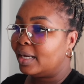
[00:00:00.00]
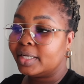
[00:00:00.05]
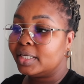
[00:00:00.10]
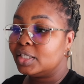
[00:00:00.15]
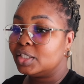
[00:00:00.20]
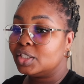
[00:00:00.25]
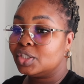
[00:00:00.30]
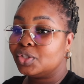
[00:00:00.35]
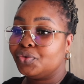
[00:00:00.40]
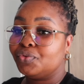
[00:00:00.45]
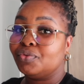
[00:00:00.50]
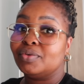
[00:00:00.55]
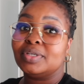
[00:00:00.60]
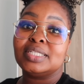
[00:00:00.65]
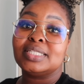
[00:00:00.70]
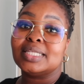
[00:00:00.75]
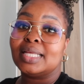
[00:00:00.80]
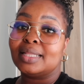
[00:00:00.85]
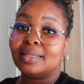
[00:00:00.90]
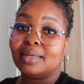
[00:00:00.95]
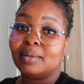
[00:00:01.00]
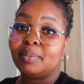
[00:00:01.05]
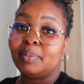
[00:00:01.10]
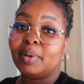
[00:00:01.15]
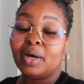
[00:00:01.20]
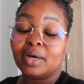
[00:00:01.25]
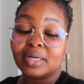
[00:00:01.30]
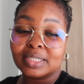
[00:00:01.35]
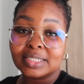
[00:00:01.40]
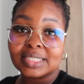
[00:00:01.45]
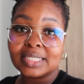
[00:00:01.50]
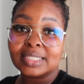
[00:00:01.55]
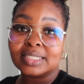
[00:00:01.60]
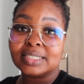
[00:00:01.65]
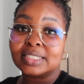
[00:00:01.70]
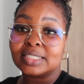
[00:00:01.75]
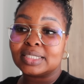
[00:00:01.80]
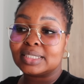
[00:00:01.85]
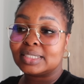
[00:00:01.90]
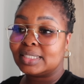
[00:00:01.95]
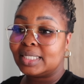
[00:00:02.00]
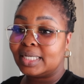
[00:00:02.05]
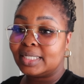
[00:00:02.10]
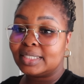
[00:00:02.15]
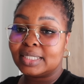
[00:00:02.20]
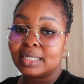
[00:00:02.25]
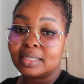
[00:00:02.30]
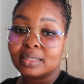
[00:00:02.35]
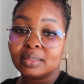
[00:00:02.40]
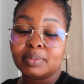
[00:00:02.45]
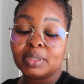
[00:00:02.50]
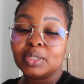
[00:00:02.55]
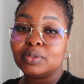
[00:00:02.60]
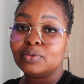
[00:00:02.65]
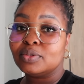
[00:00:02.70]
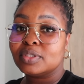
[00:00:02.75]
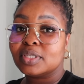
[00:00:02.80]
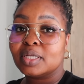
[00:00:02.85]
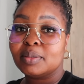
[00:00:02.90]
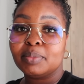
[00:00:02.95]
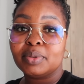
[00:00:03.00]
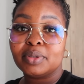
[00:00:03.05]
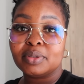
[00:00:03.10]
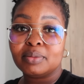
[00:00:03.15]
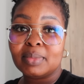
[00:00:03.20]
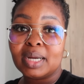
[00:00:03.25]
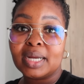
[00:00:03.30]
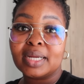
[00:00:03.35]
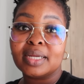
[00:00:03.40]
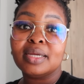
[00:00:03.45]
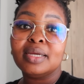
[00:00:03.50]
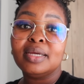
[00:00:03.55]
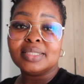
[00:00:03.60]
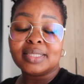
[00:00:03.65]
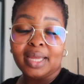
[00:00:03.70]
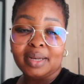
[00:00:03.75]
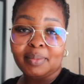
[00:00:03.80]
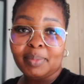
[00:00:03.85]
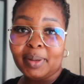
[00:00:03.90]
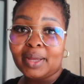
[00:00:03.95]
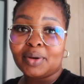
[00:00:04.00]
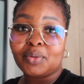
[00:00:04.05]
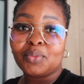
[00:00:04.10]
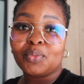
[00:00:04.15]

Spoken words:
I need to reset that pot and just take down the balloons and put my side bed